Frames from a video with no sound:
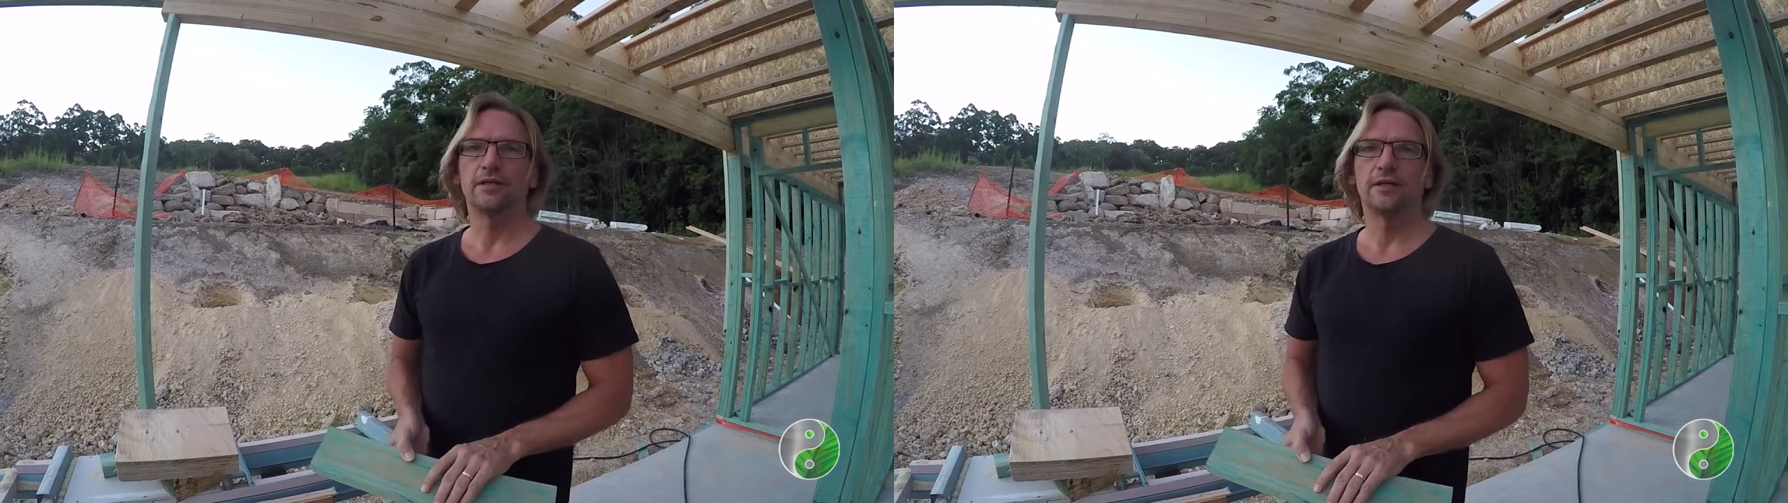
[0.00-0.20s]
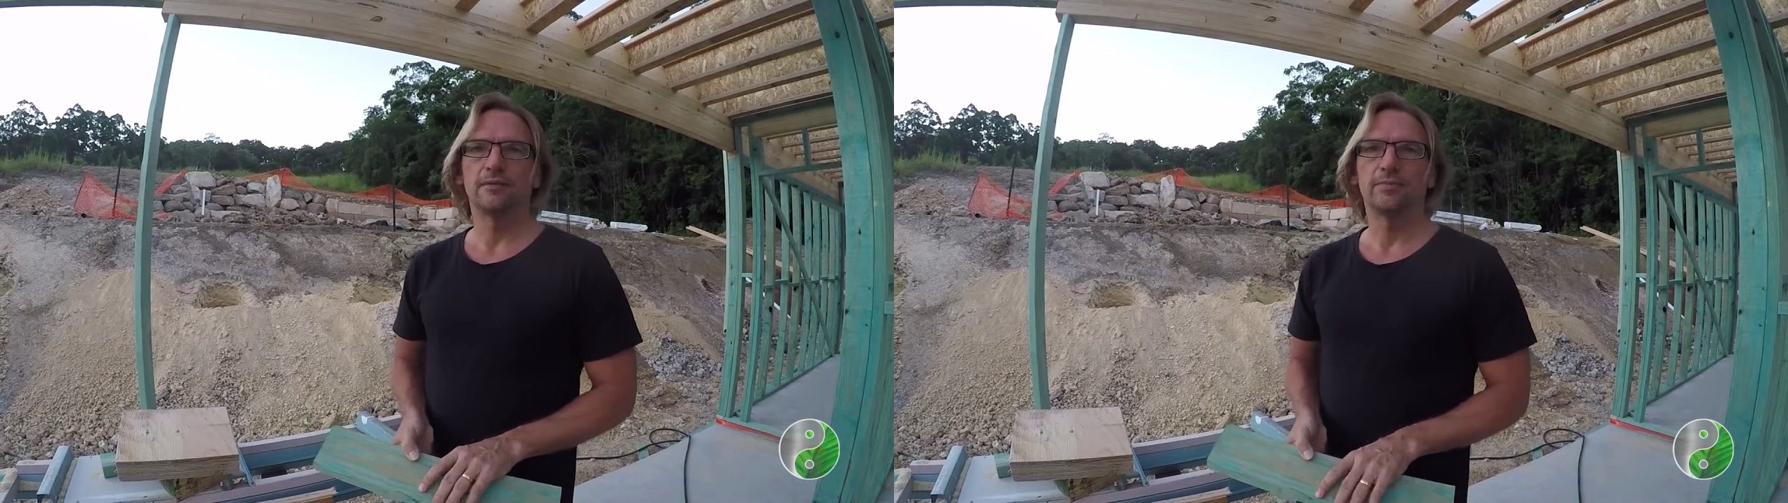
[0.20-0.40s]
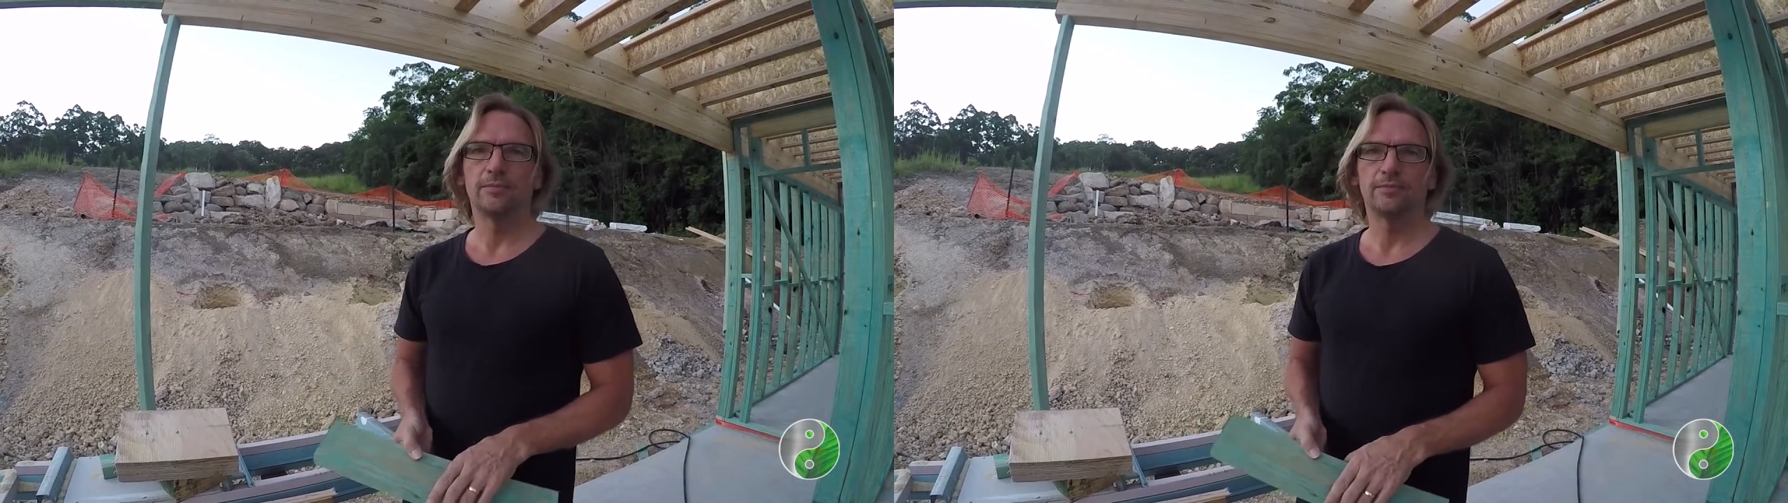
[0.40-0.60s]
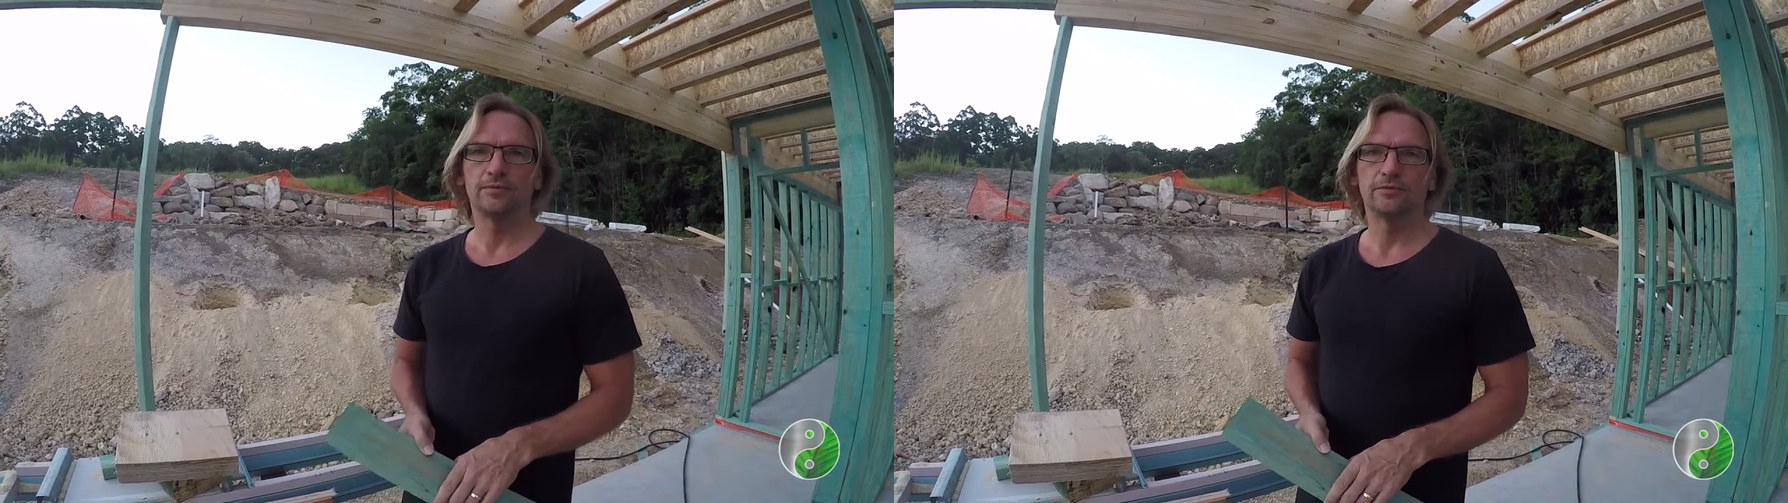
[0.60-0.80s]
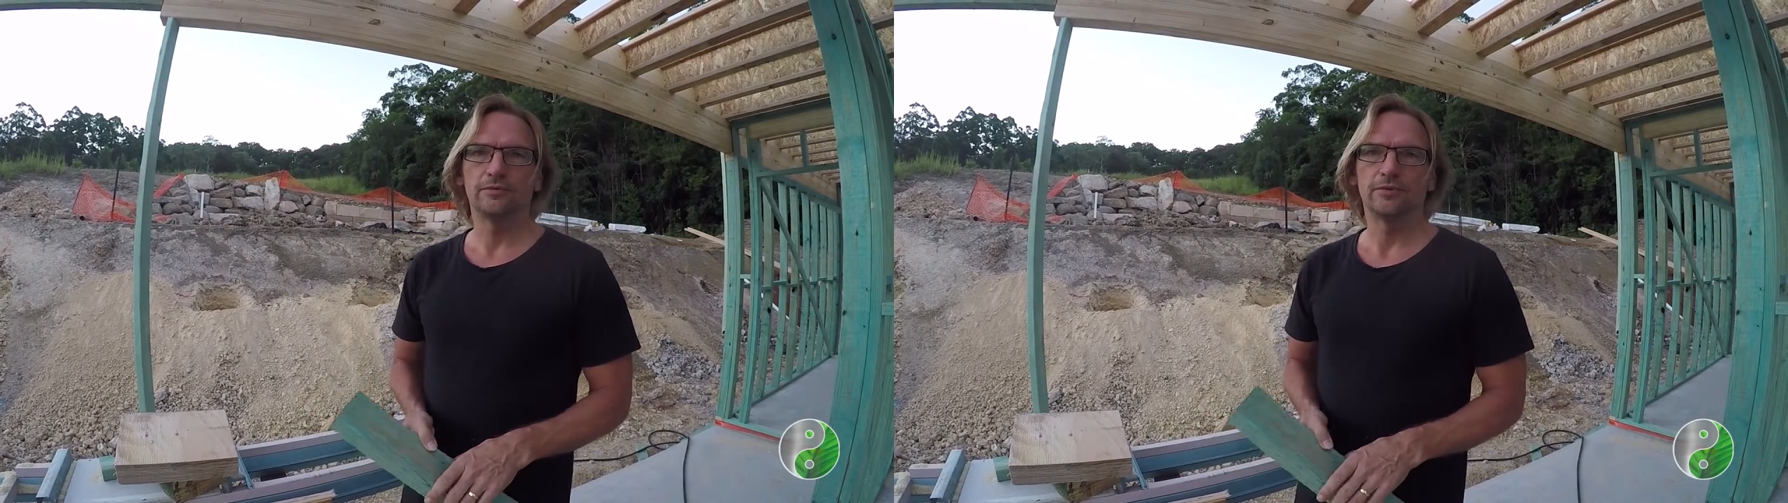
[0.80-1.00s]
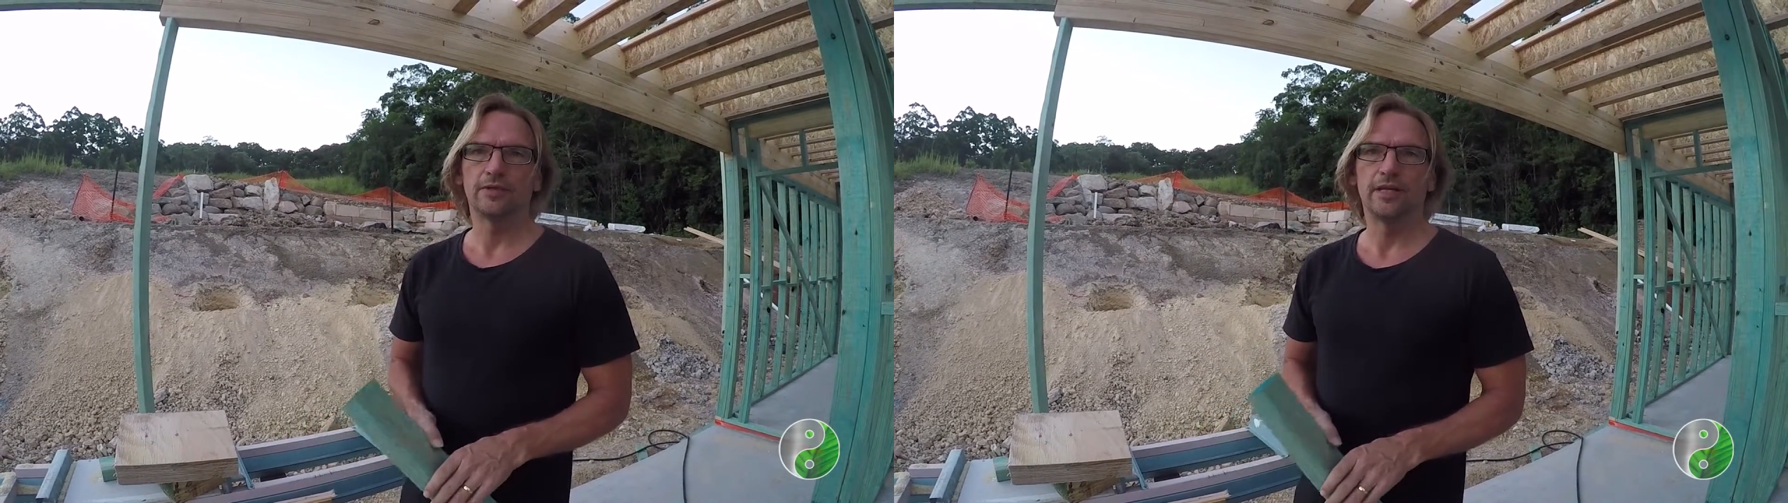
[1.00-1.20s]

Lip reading: cutting people or